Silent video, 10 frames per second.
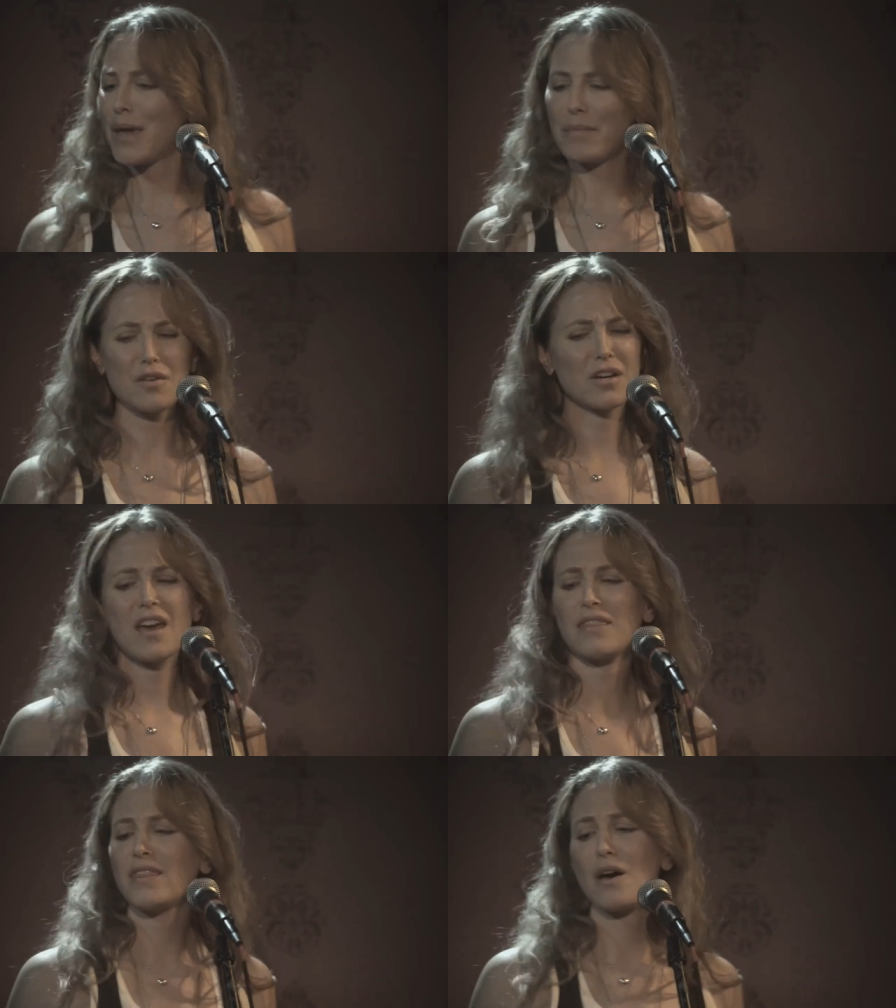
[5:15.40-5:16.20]
and maybe you'll
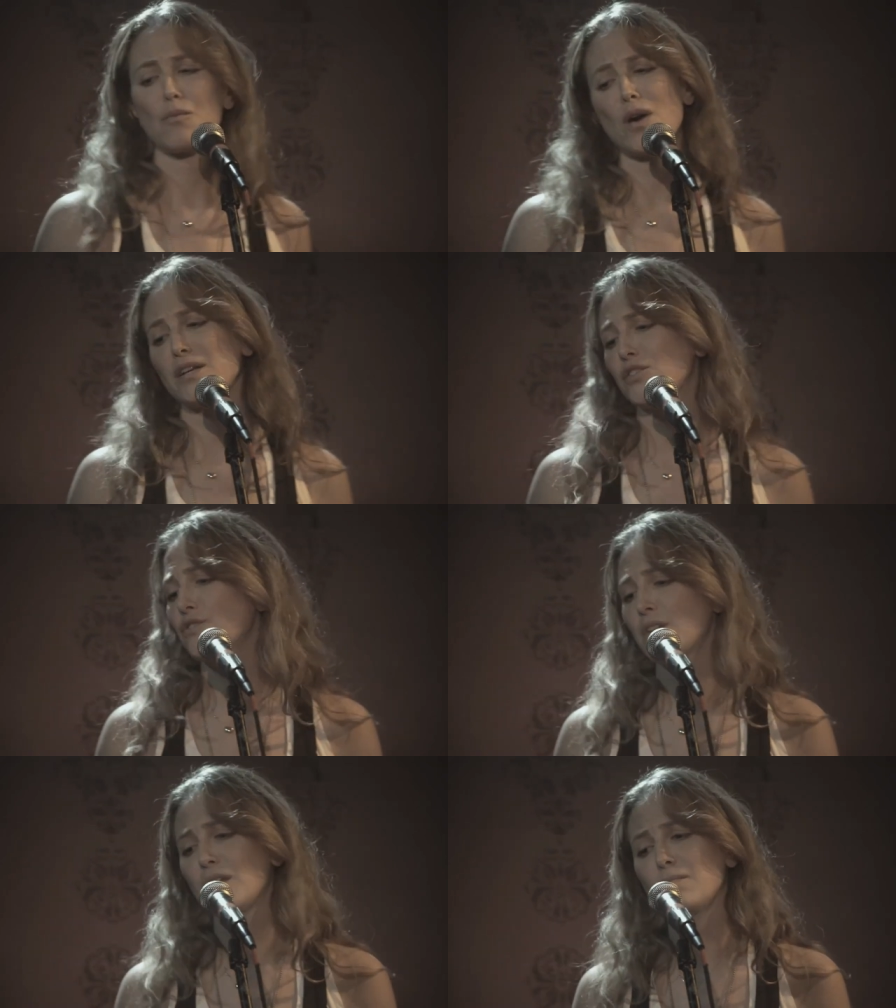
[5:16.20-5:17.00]
get that wet
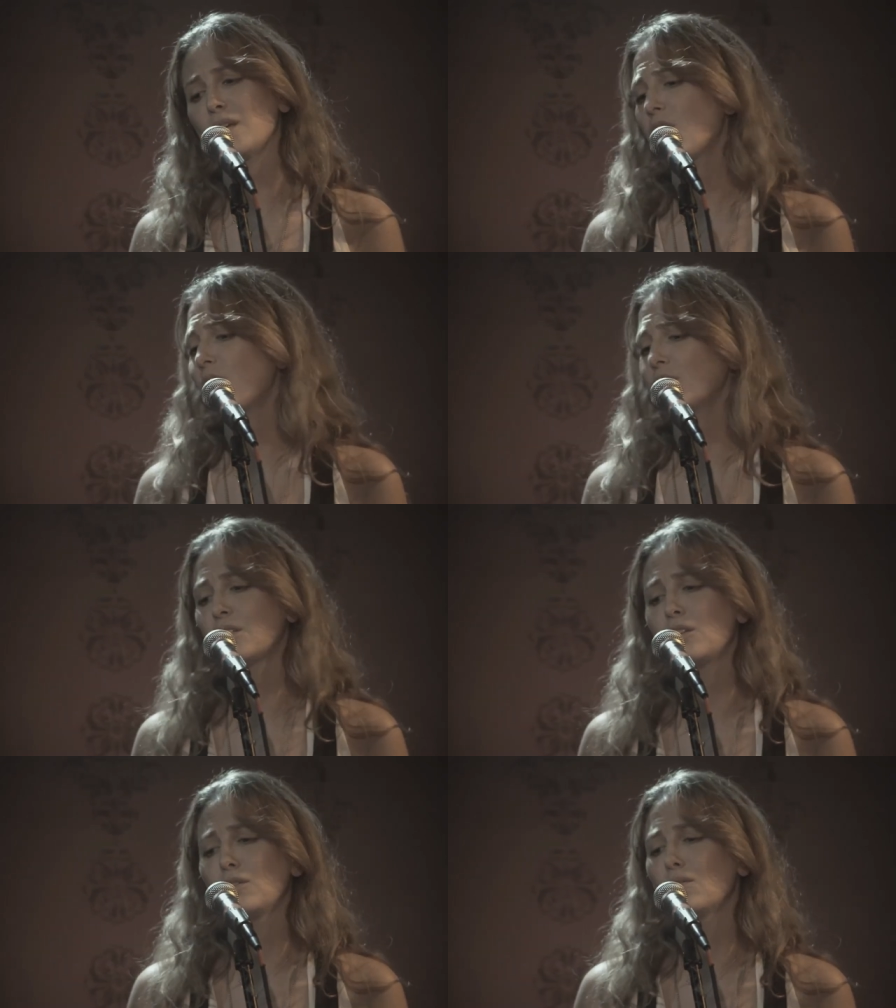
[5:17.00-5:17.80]
dream that
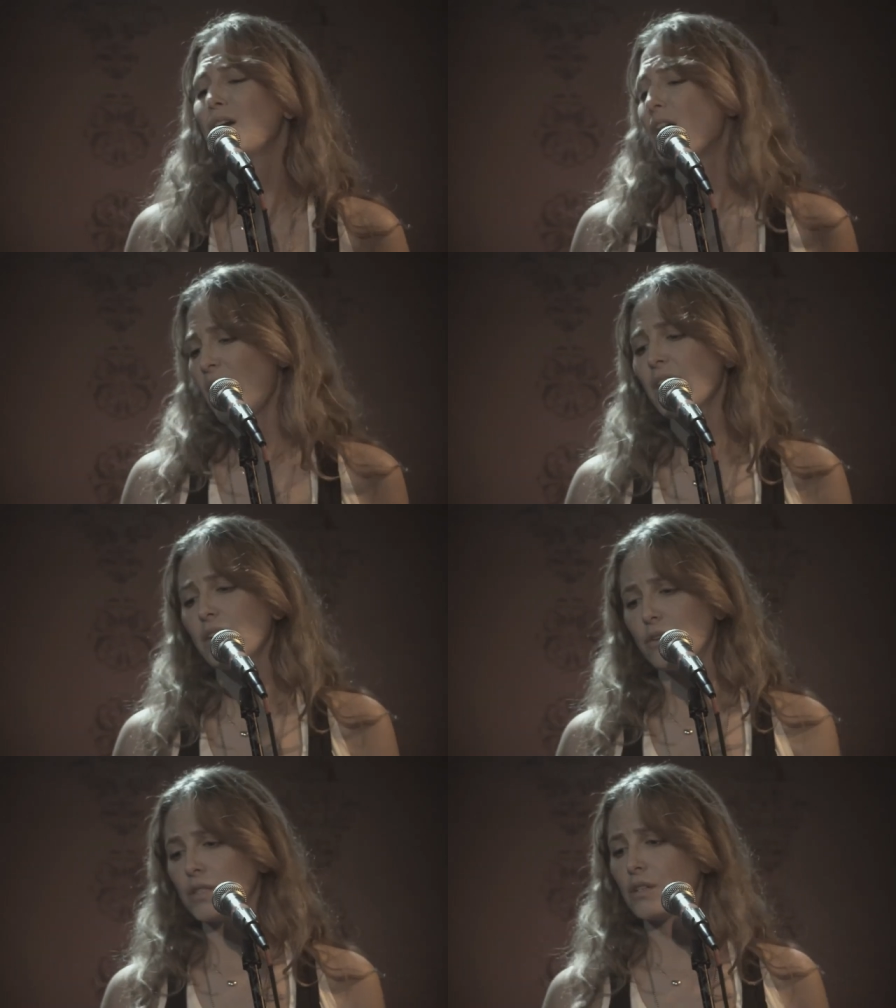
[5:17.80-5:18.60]
haunts you. I
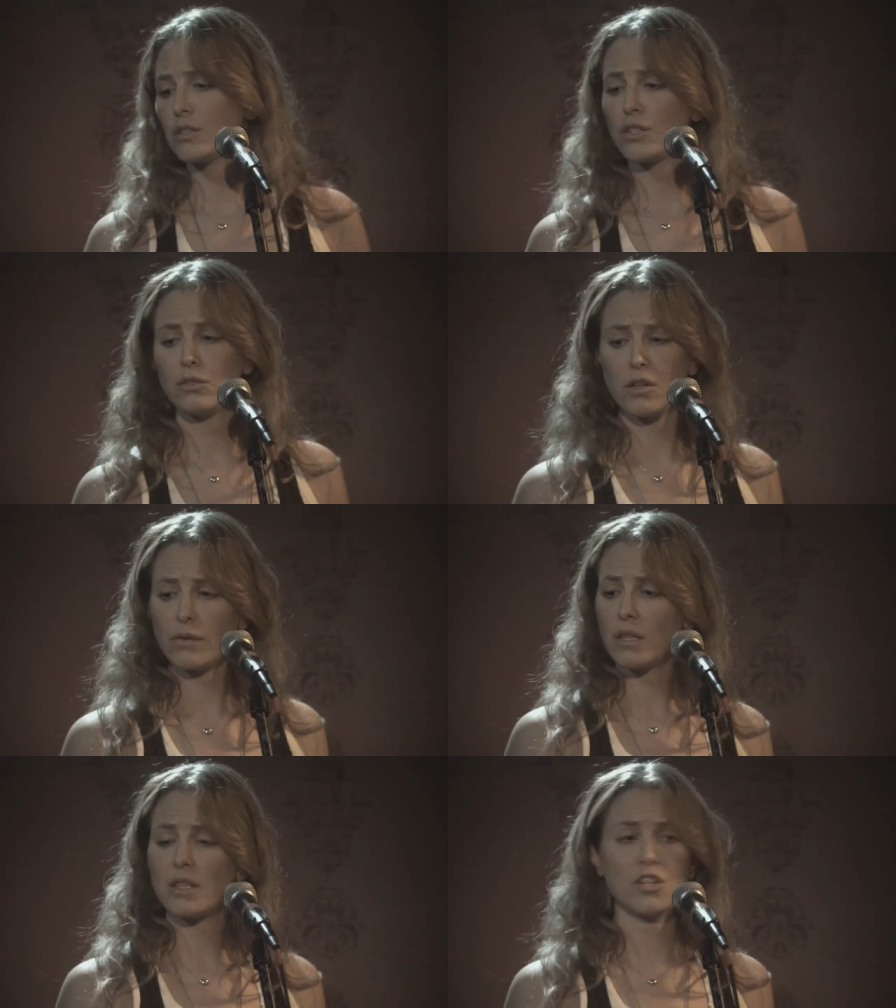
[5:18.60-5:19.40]
know it daunts you,
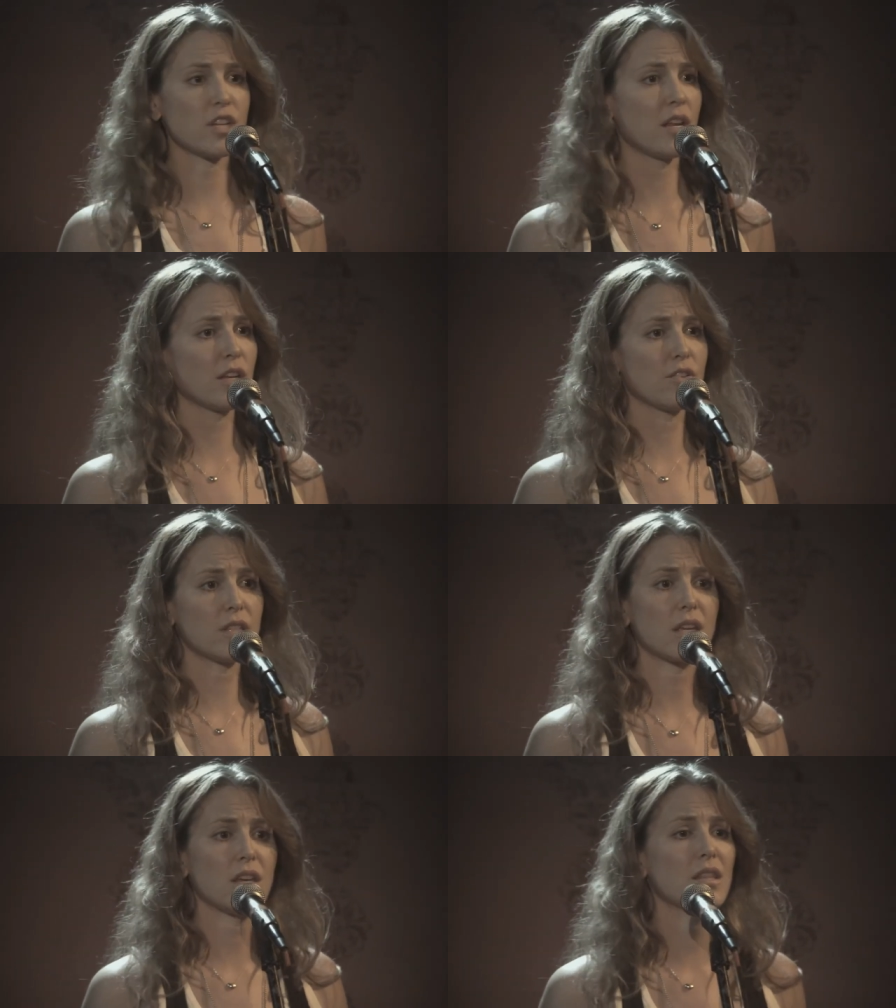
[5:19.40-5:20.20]
don't it? The shedding your
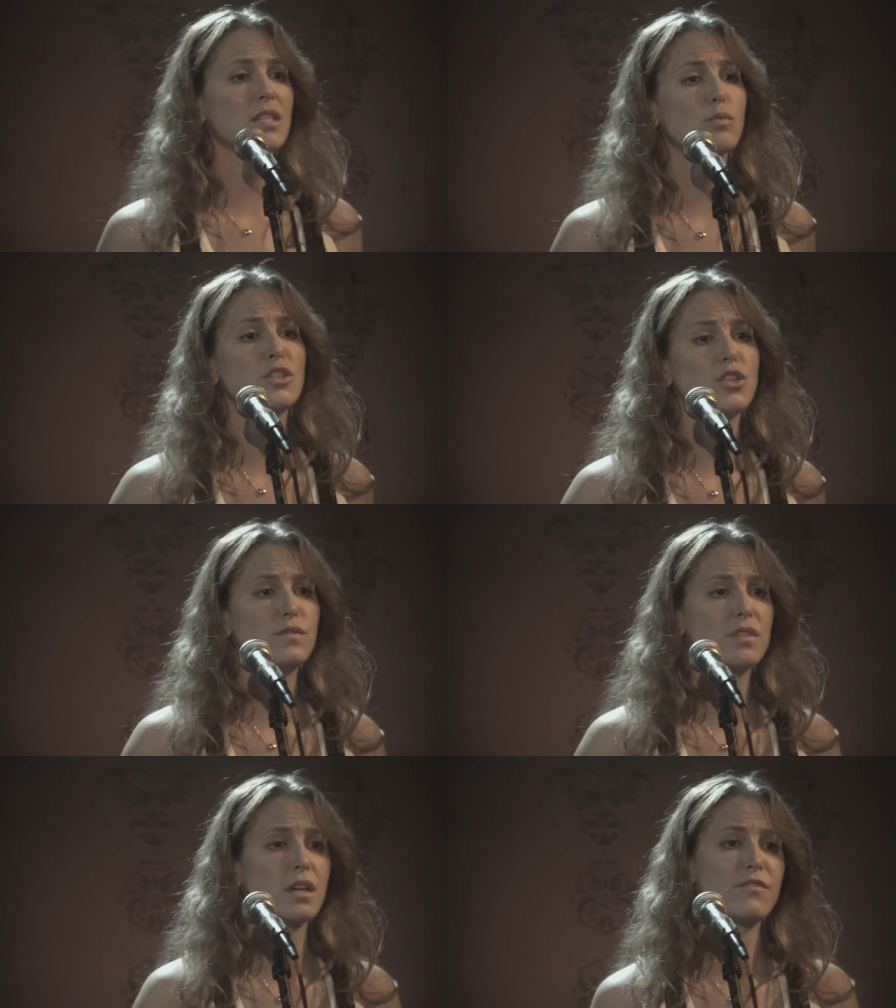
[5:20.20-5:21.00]
skin, that's what
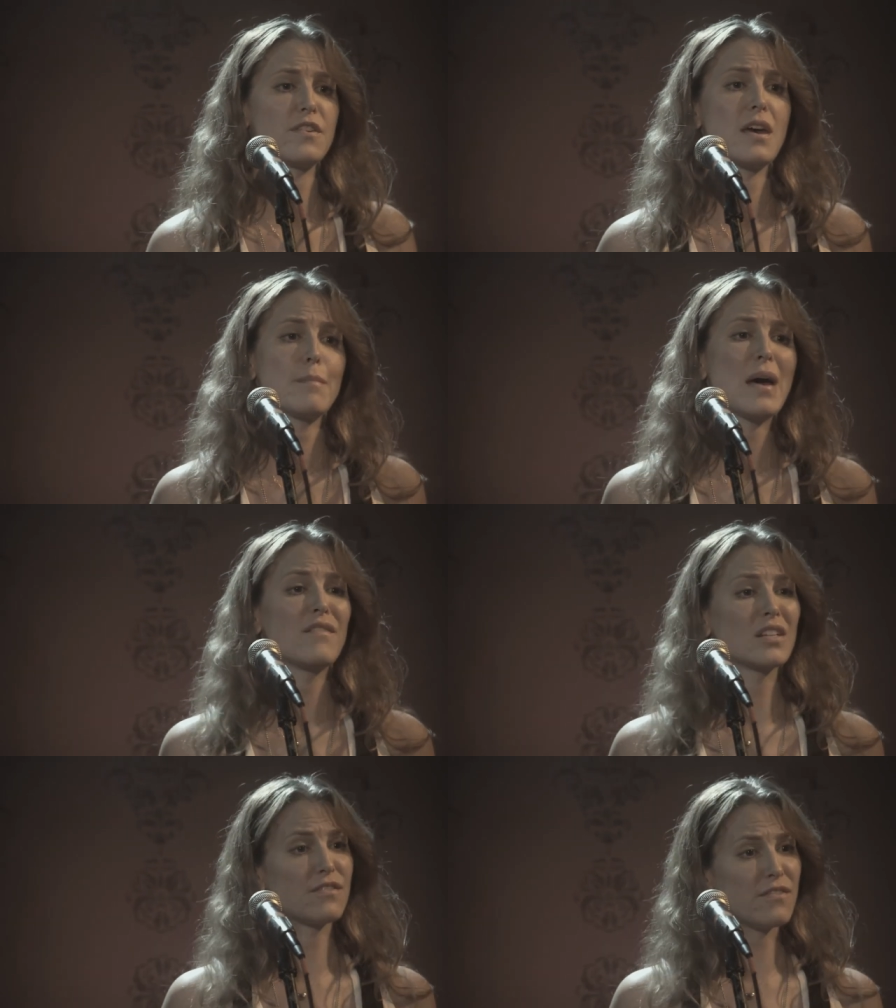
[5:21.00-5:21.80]
you've done for them,
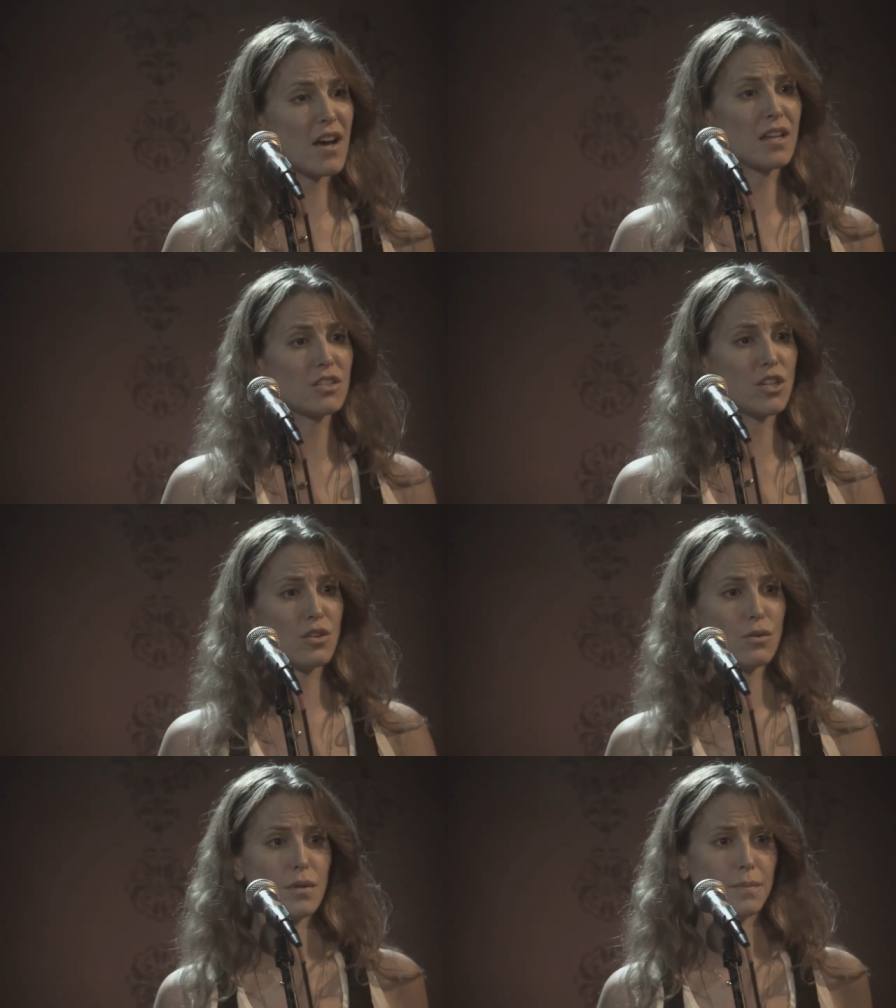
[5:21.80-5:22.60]
having to find
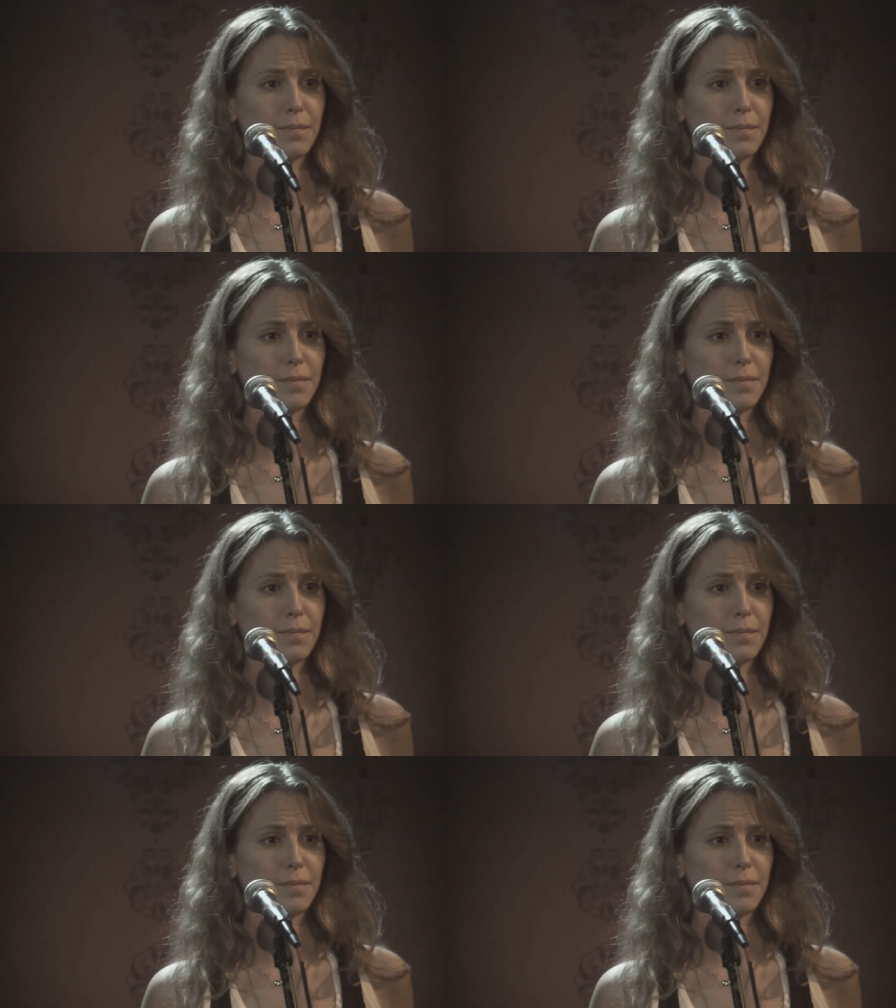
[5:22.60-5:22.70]
you.